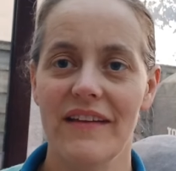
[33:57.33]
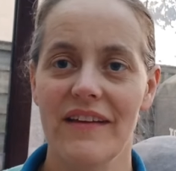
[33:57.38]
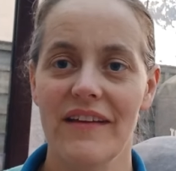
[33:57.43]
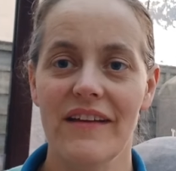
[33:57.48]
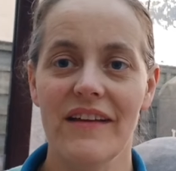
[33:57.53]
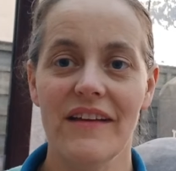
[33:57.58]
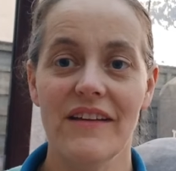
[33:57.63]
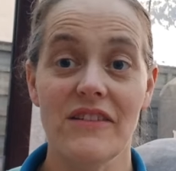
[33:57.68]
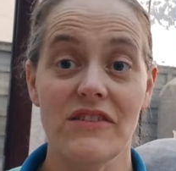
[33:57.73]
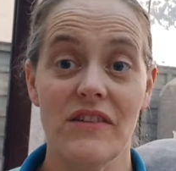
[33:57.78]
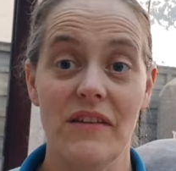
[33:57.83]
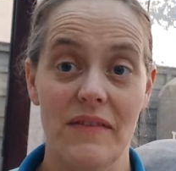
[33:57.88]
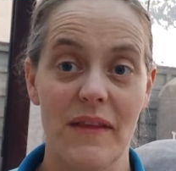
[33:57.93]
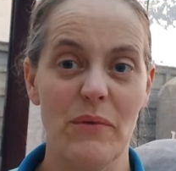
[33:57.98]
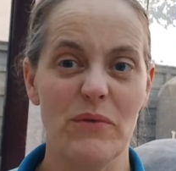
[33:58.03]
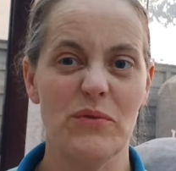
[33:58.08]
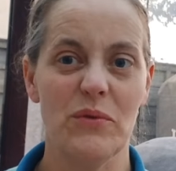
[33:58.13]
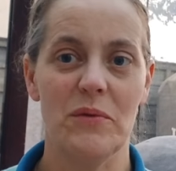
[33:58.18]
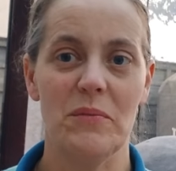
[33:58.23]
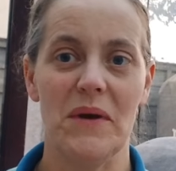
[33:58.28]

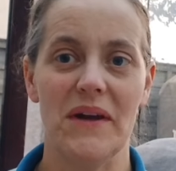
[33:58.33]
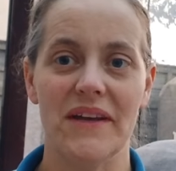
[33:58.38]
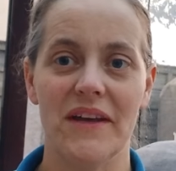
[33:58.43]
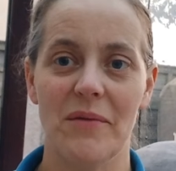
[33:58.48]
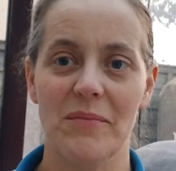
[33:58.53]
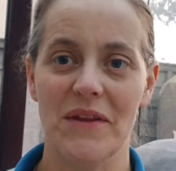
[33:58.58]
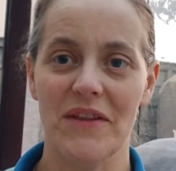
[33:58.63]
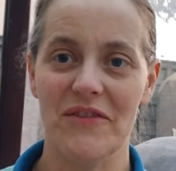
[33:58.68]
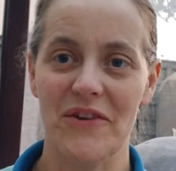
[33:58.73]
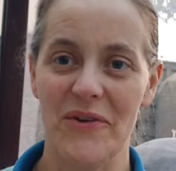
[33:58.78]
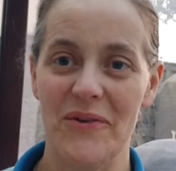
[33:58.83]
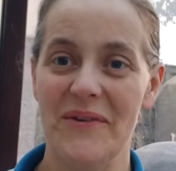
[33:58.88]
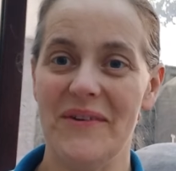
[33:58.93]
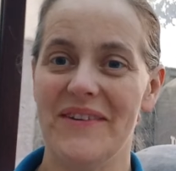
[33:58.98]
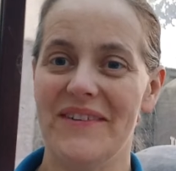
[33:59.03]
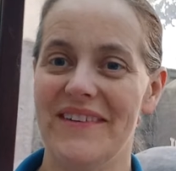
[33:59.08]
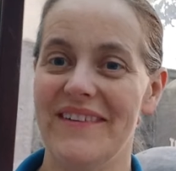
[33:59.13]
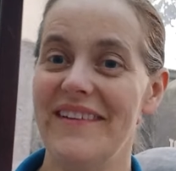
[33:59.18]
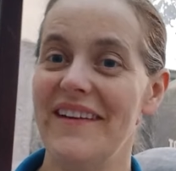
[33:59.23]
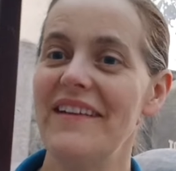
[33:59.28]
That was one of mine coming through.
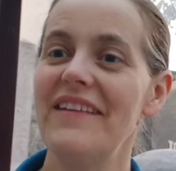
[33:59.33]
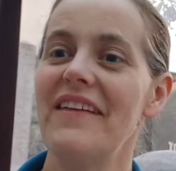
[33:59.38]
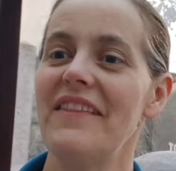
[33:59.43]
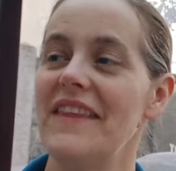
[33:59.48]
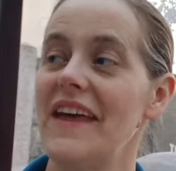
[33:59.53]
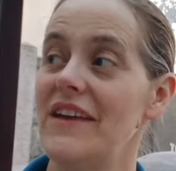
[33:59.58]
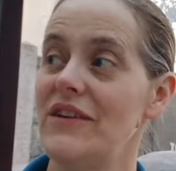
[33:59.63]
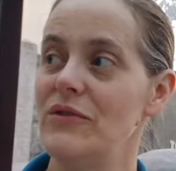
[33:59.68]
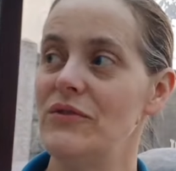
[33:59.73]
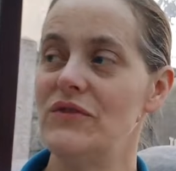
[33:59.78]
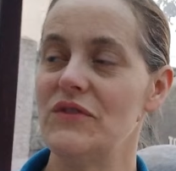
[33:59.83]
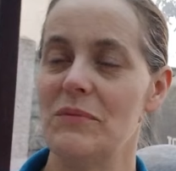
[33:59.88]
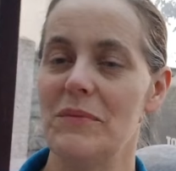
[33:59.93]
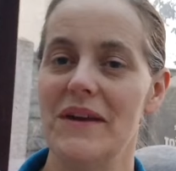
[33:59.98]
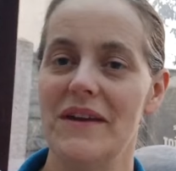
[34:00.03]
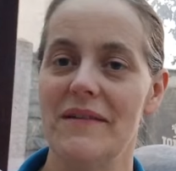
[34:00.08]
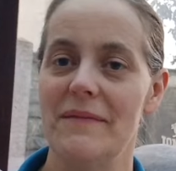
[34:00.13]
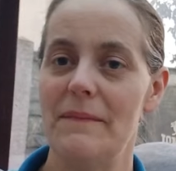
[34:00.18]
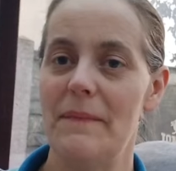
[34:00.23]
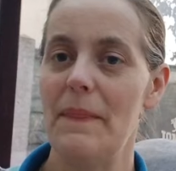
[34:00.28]
They're used to
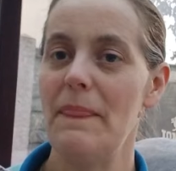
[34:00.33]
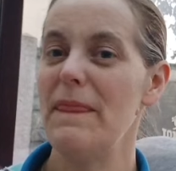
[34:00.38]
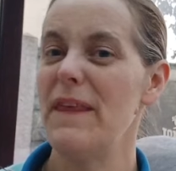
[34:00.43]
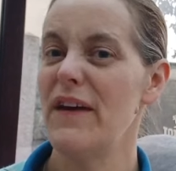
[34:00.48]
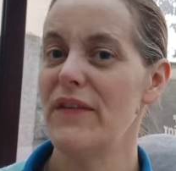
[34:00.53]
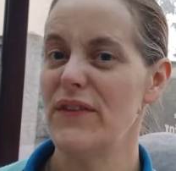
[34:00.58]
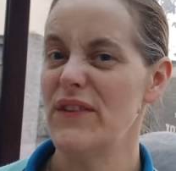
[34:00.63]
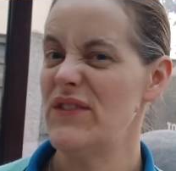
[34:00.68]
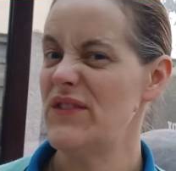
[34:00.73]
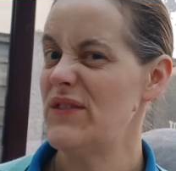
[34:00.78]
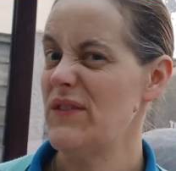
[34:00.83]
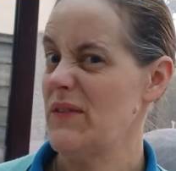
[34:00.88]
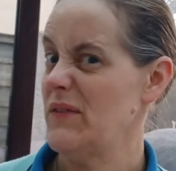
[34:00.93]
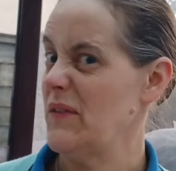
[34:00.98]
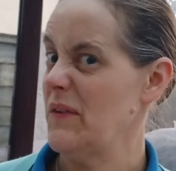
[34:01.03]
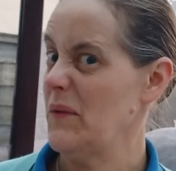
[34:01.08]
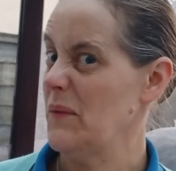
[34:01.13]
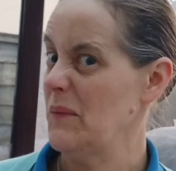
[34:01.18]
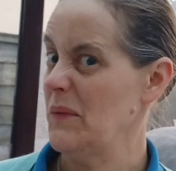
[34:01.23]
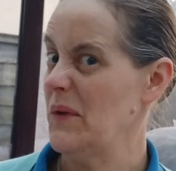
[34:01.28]
me. The others
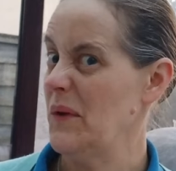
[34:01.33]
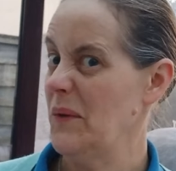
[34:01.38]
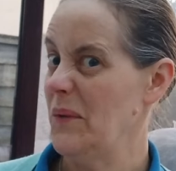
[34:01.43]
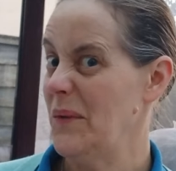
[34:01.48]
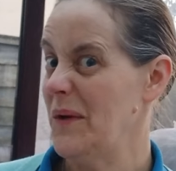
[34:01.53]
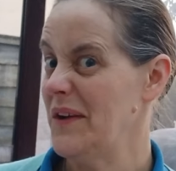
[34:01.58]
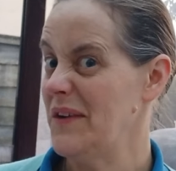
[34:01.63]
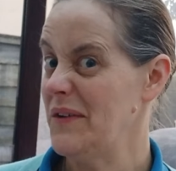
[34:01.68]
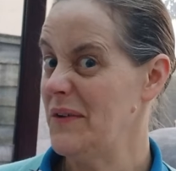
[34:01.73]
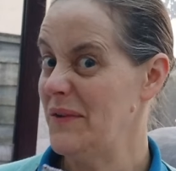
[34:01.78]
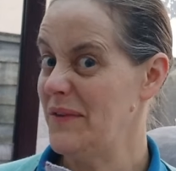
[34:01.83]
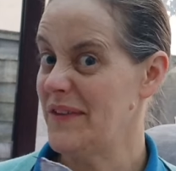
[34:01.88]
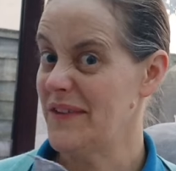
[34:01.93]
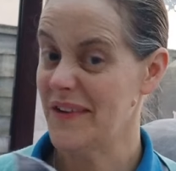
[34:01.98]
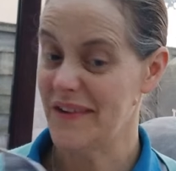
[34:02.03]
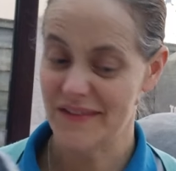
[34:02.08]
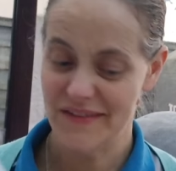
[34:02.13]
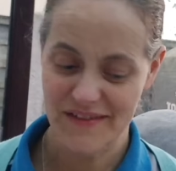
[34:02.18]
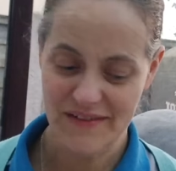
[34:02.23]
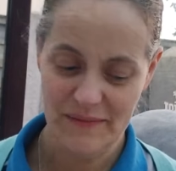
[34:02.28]
don't know I do
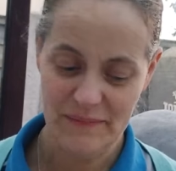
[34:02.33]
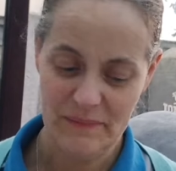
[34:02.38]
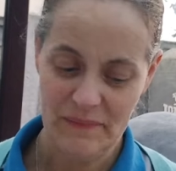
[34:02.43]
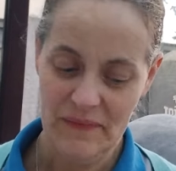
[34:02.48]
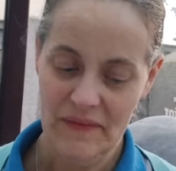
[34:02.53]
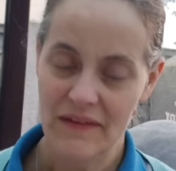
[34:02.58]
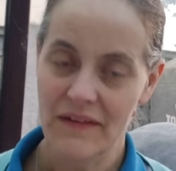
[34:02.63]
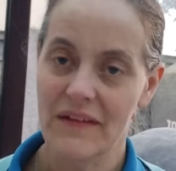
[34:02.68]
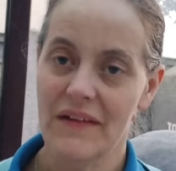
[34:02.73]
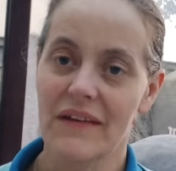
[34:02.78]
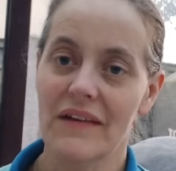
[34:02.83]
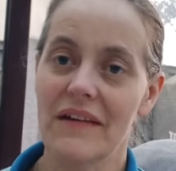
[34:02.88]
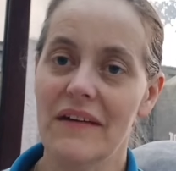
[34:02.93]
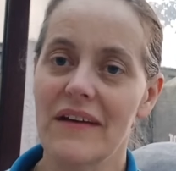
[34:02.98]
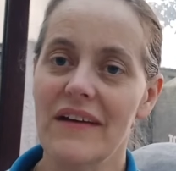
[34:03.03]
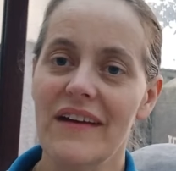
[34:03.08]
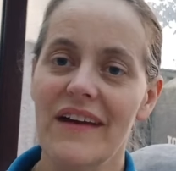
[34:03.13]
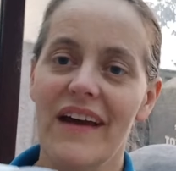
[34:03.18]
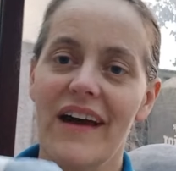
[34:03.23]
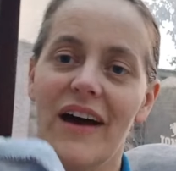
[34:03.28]
this.
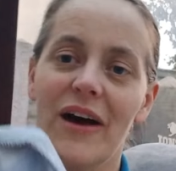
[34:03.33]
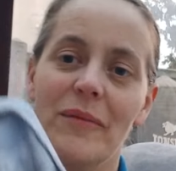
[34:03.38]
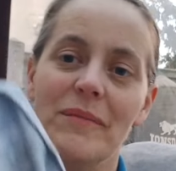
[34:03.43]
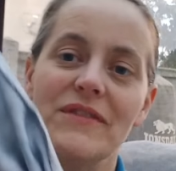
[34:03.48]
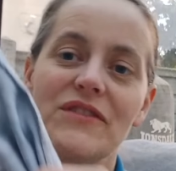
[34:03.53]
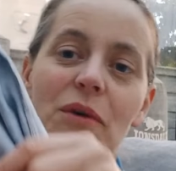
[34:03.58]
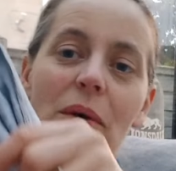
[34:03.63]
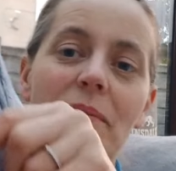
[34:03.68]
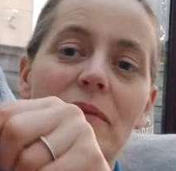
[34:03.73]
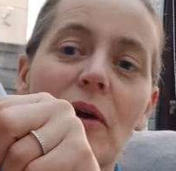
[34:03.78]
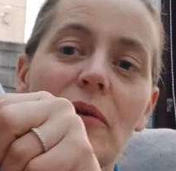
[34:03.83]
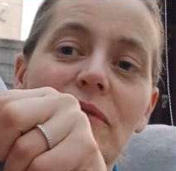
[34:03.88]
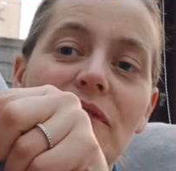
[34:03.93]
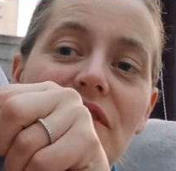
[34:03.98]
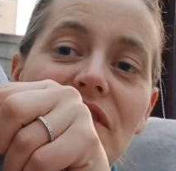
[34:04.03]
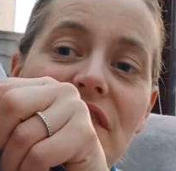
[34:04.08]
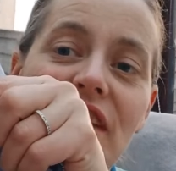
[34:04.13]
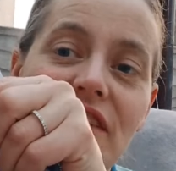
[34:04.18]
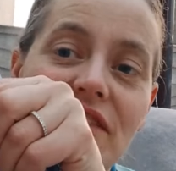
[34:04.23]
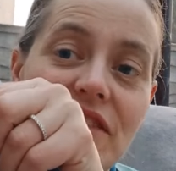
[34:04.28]
So I'm going to
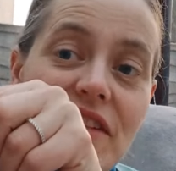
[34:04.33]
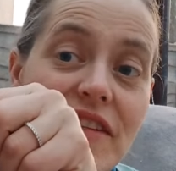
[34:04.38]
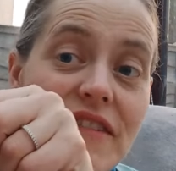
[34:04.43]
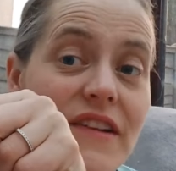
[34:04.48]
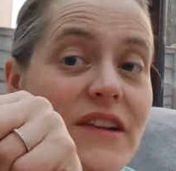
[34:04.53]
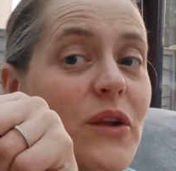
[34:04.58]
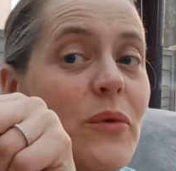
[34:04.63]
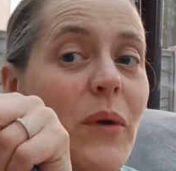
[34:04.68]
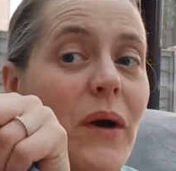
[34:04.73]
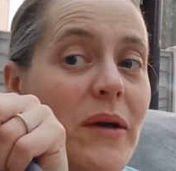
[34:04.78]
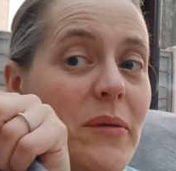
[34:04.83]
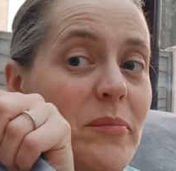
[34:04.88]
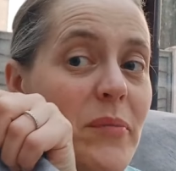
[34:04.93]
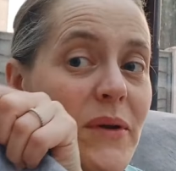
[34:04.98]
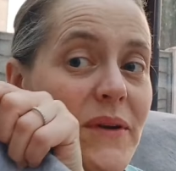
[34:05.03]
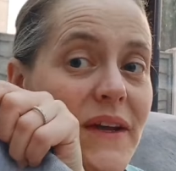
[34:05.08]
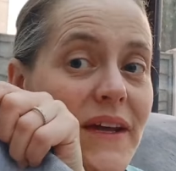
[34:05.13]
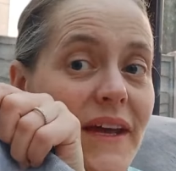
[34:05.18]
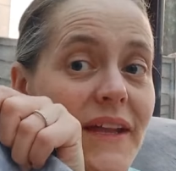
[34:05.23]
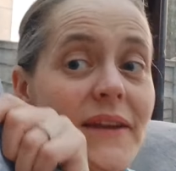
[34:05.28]
stitch this little white
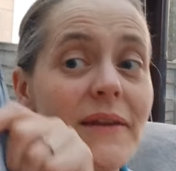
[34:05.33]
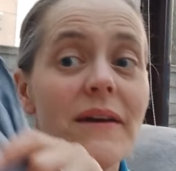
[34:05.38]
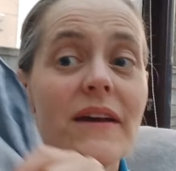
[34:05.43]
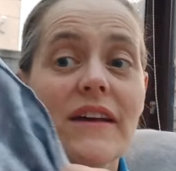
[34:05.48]
bunny in.